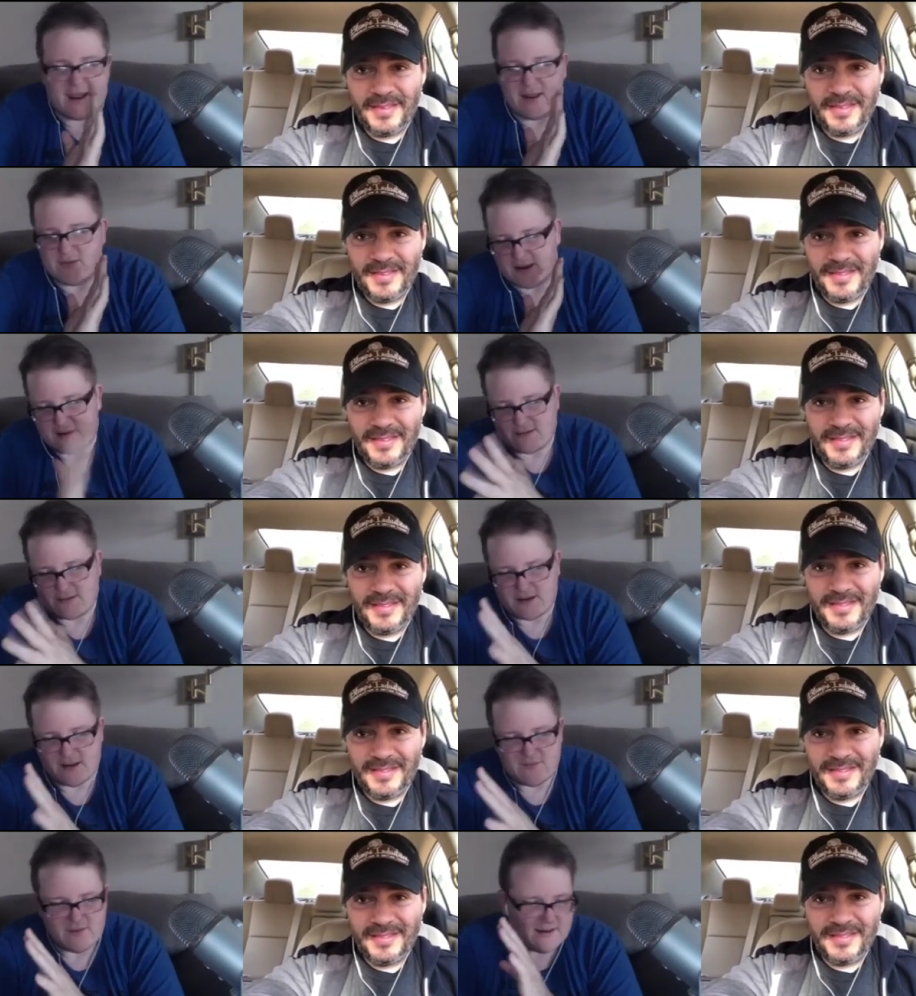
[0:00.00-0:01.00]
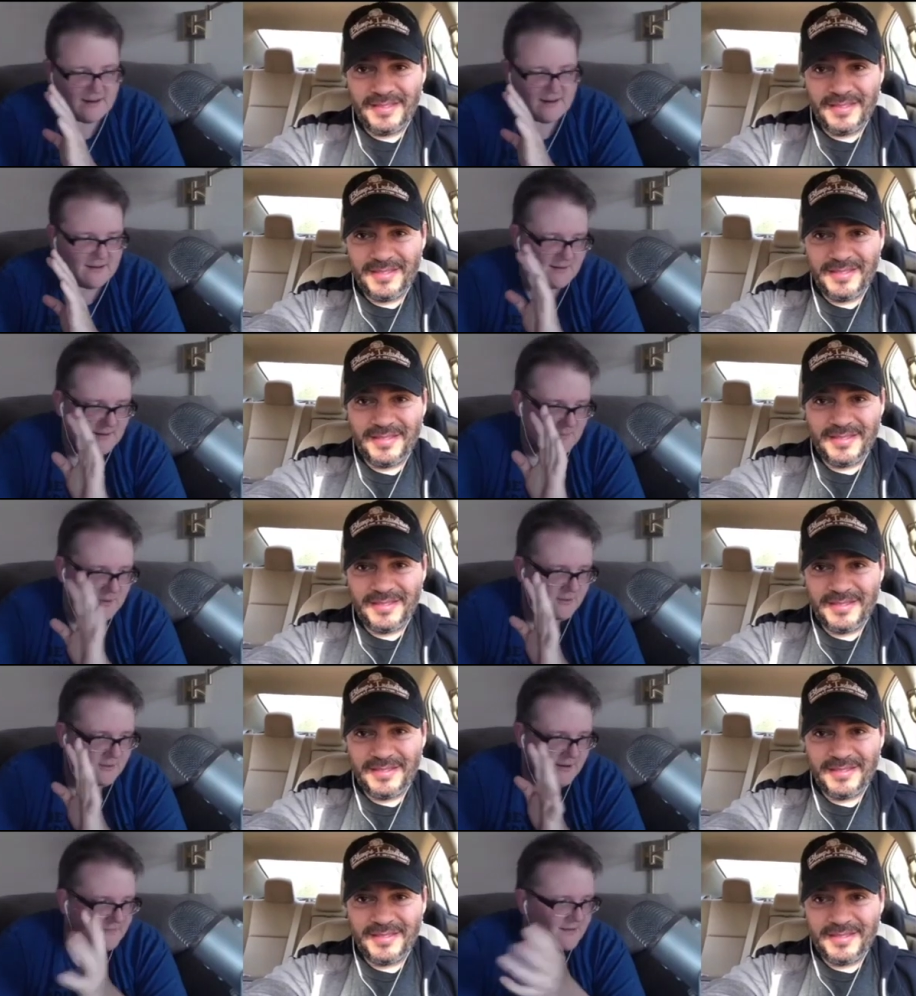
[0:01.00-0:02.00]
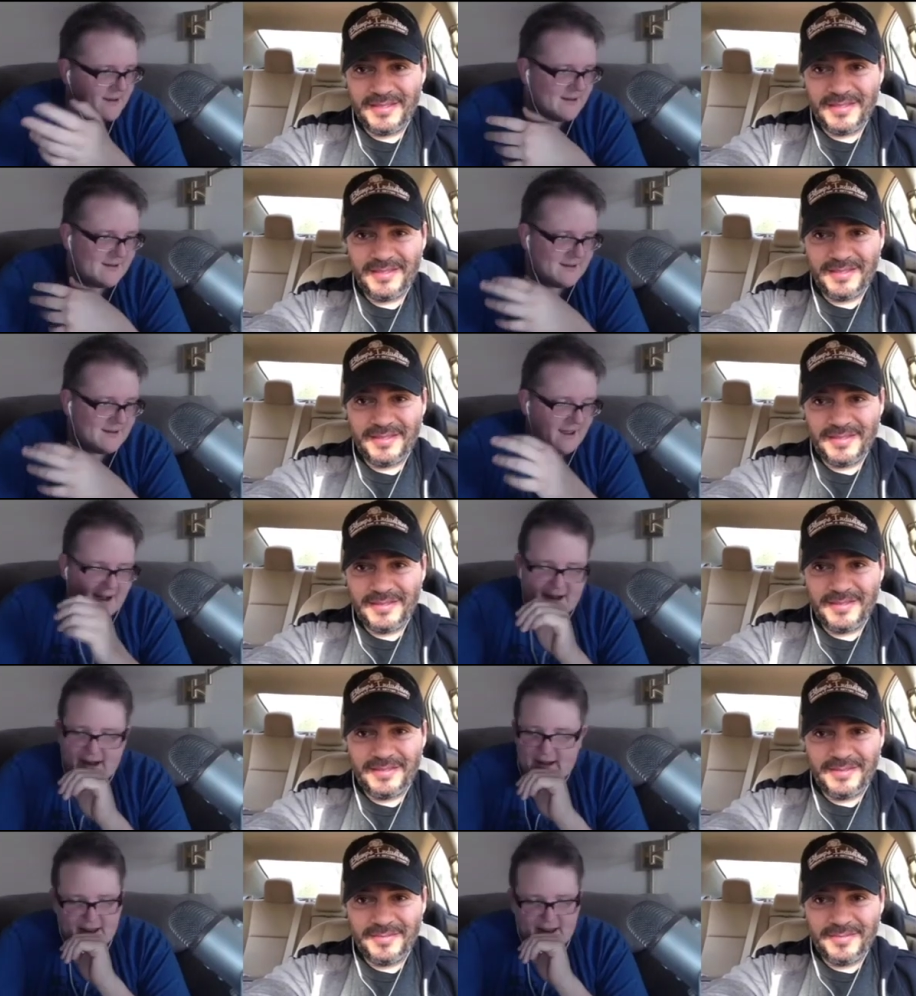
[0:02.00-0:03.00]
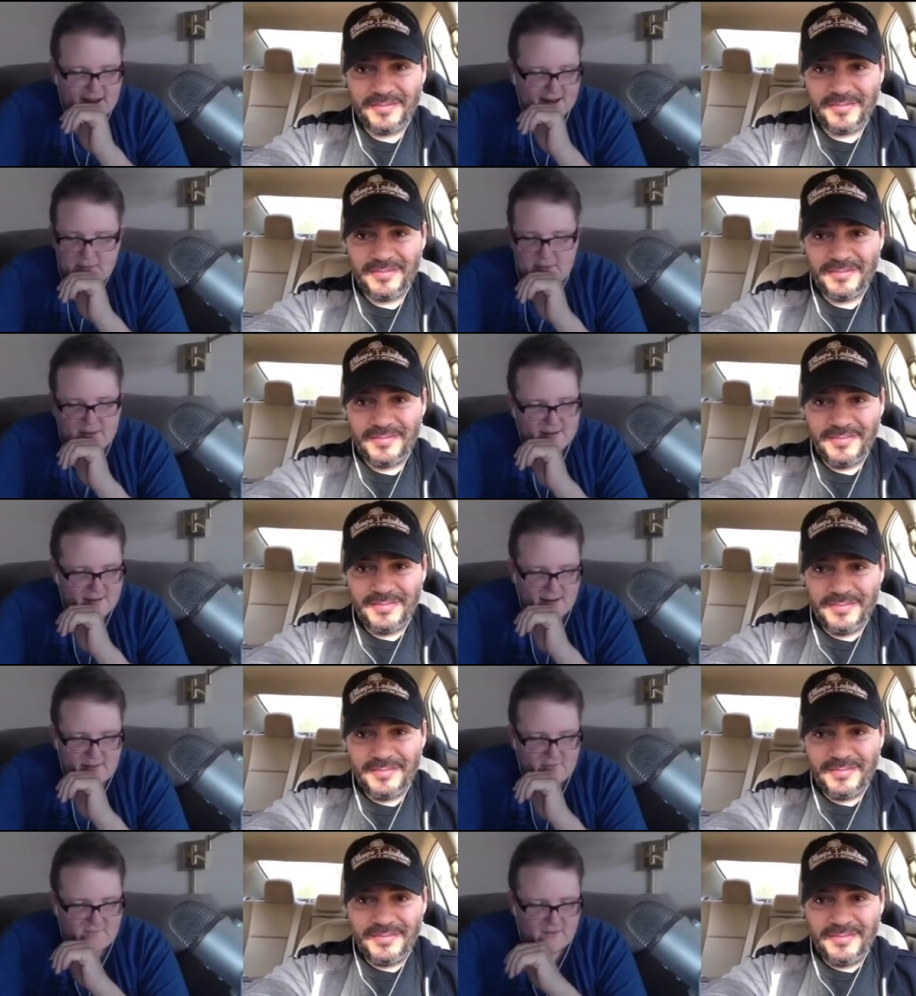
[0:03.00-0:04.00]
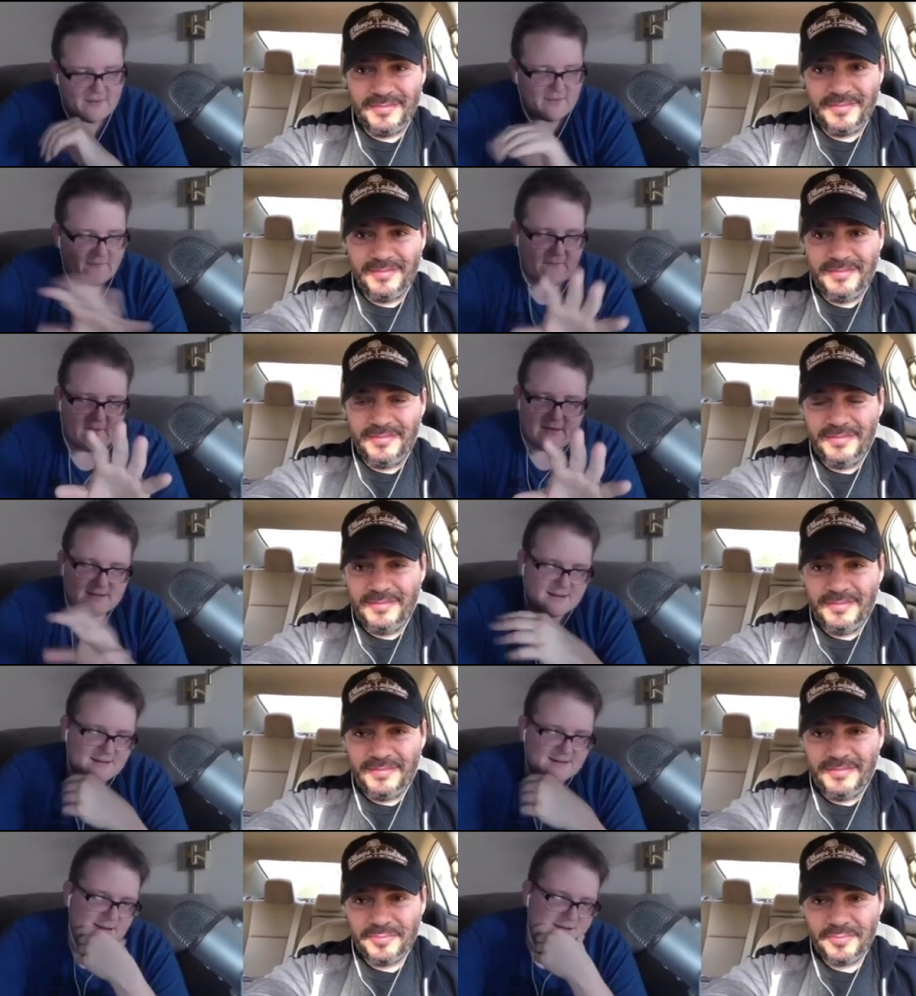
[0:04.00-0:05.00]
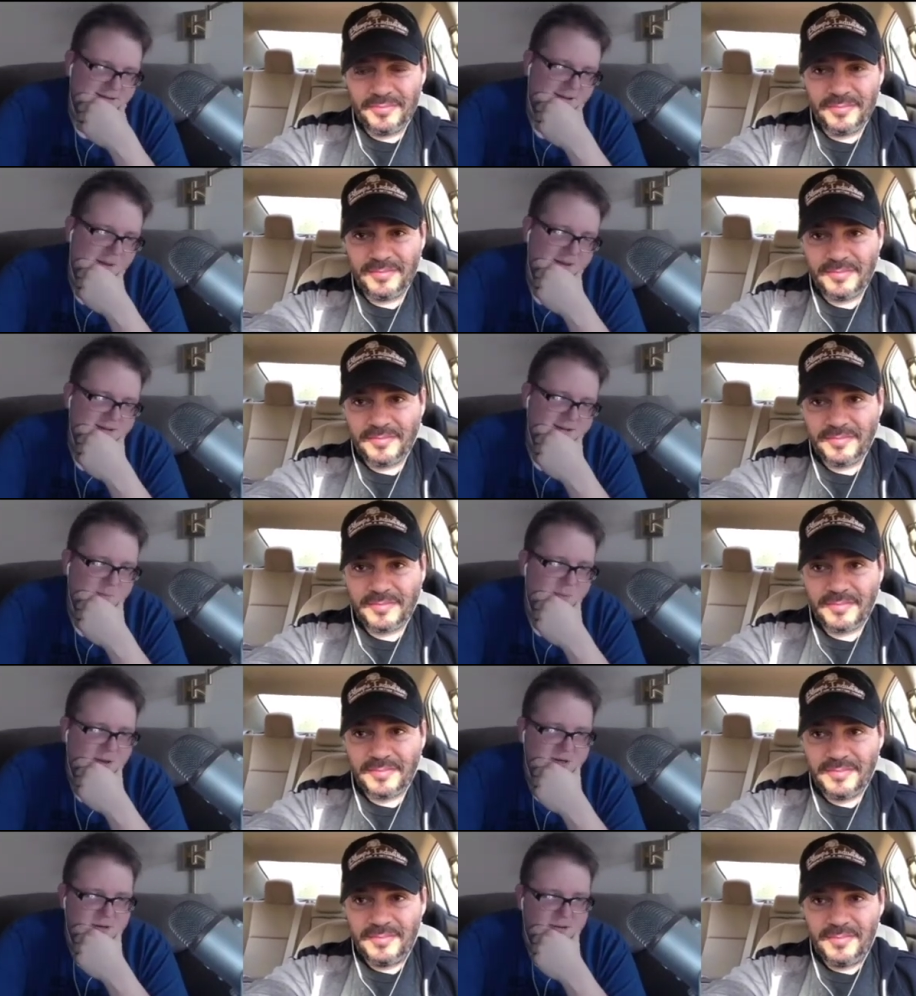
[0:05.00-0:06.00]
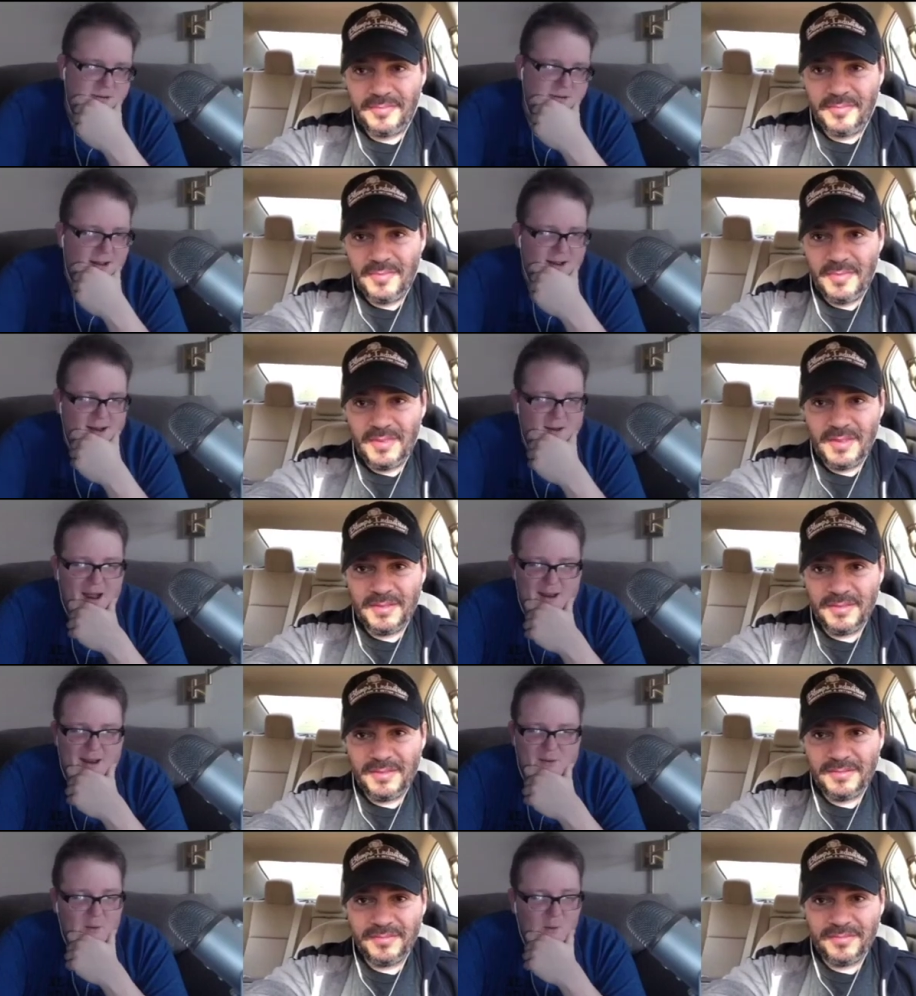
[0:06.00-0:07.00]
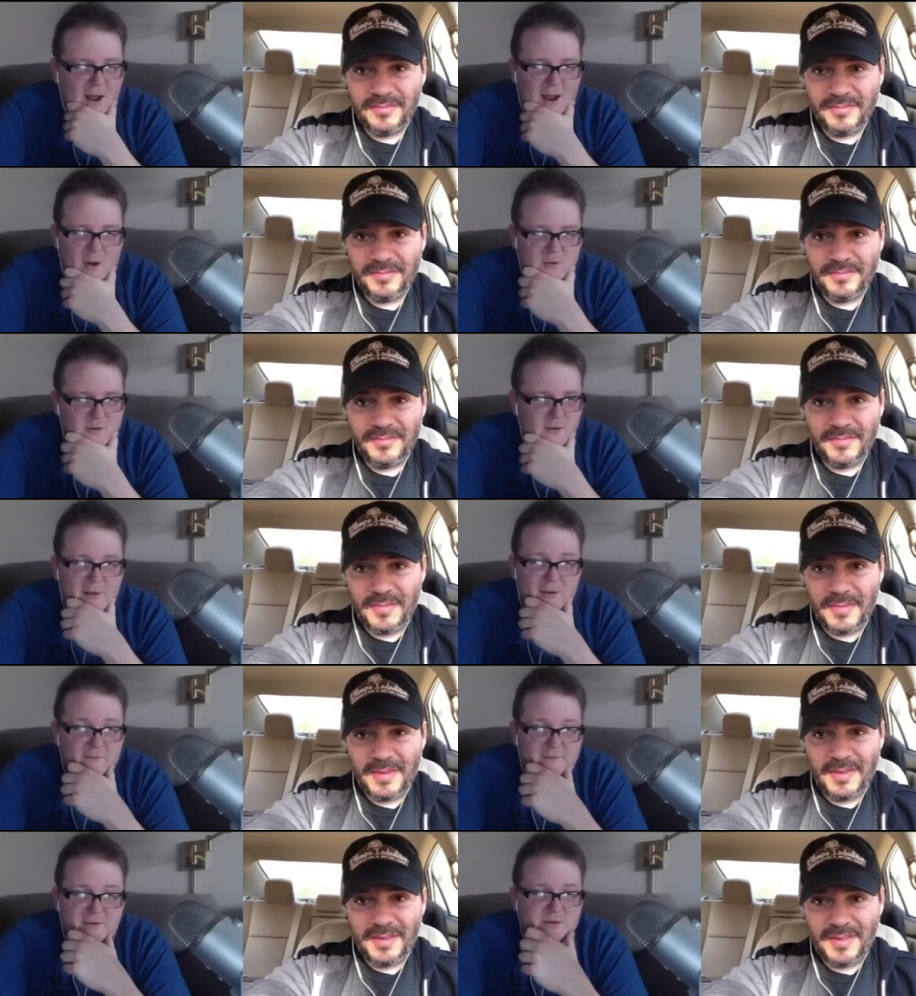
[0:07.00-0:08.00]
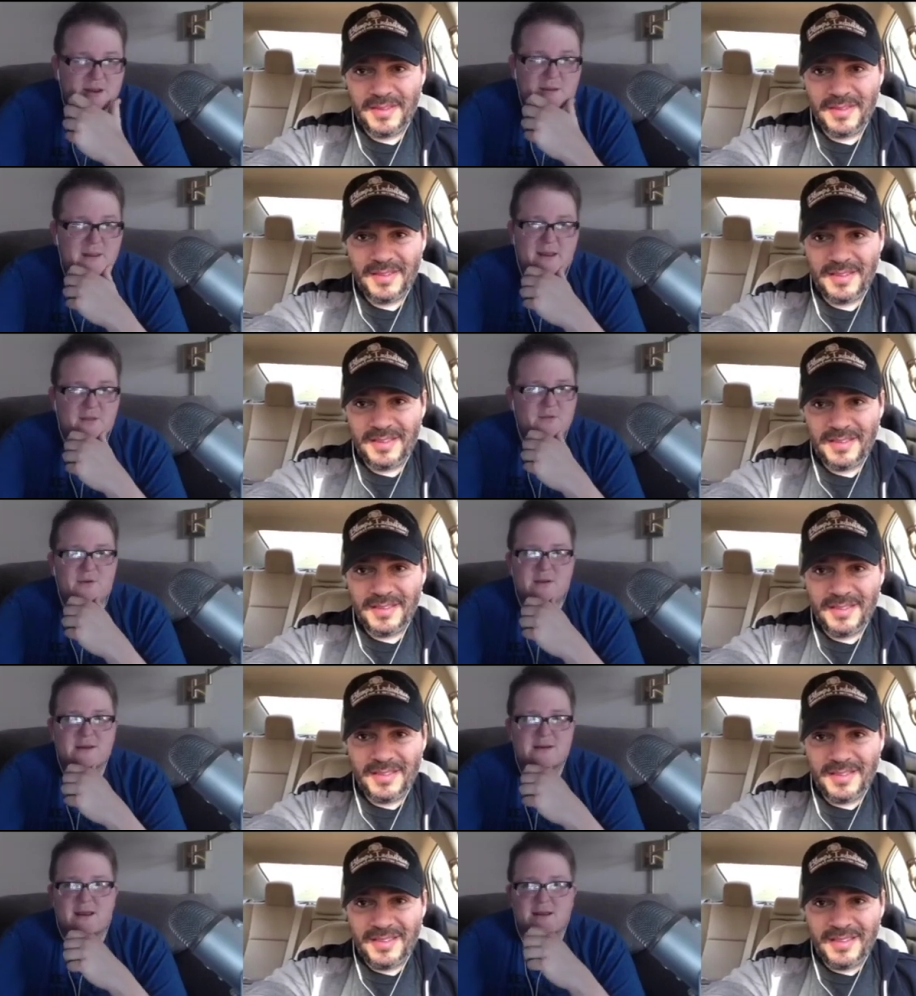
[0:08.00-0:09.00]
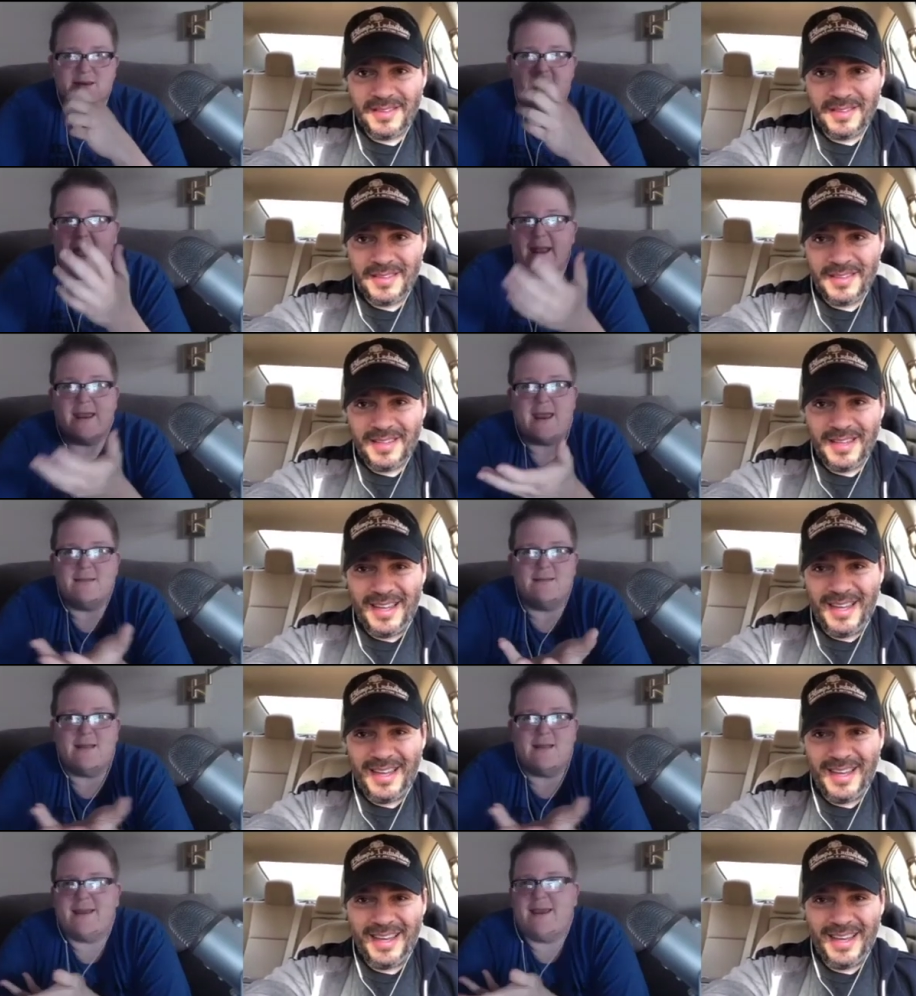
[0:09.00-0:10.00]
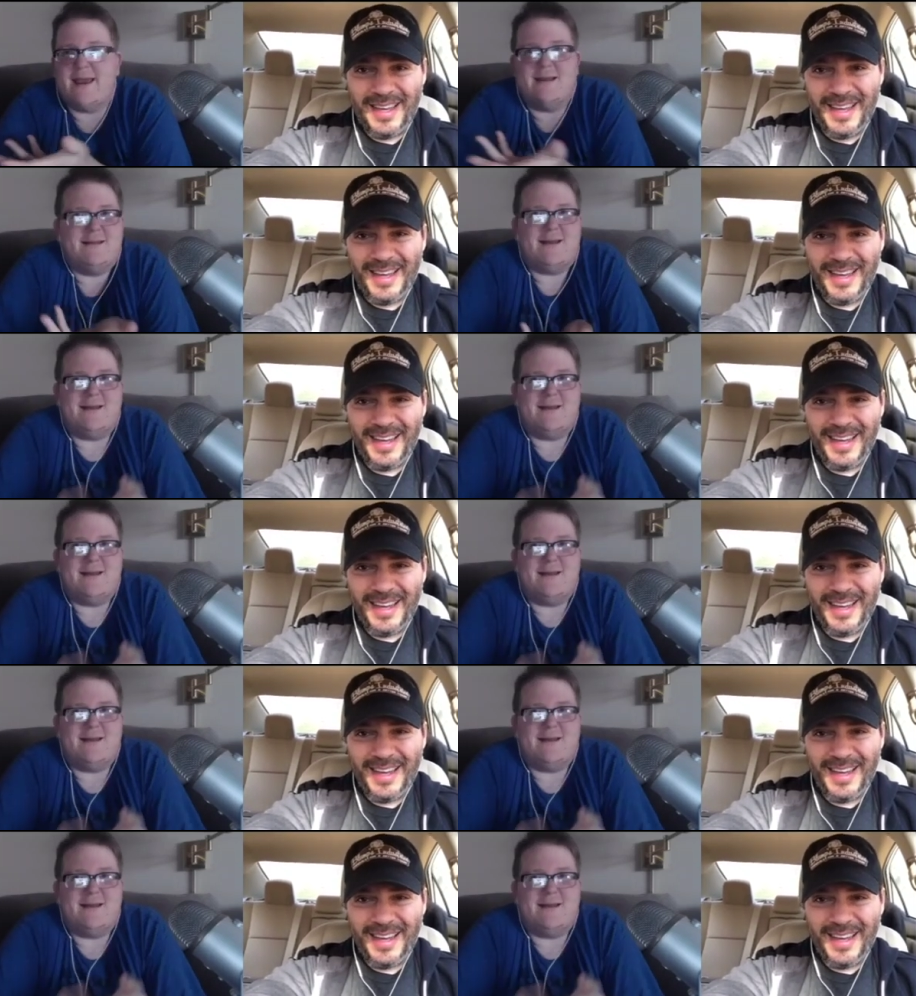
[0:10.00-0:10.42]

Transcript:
Speaker 1: and getting the DVD in the Blu-ray. Uh, and it, it, just tell your friends it's, it's an amazing picture. Uh, I don't know how long my review is going to be like 30 seconds. I can't, I can't